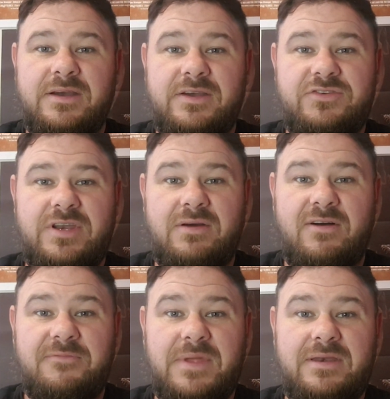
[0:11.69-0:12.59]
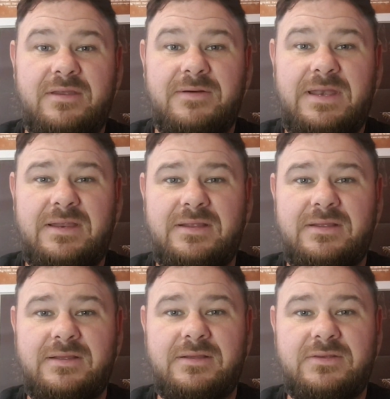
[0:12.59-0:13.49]
as you know I've been doing.
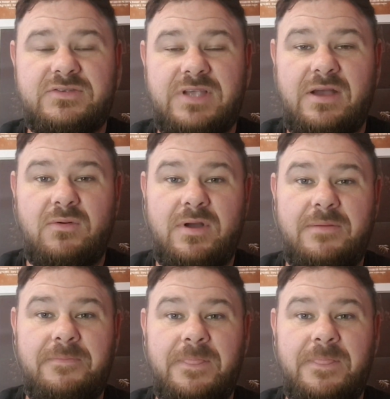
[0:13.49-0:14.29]
So